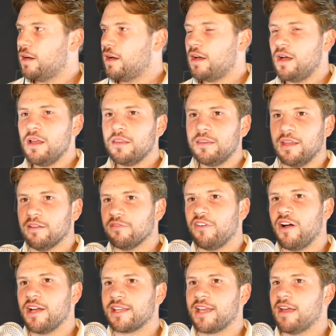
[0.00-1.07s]
I think
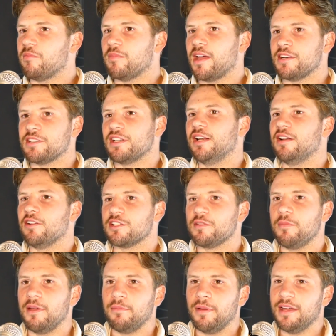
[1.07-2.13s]
Fight Camp actually looks a
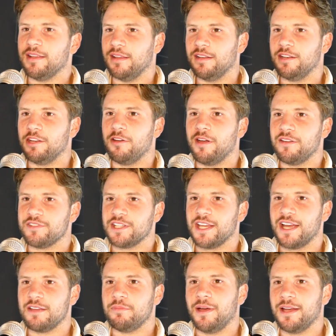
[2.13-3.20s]
bit better than the
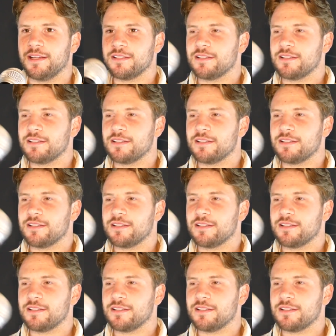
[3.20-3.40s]
UFC Apex.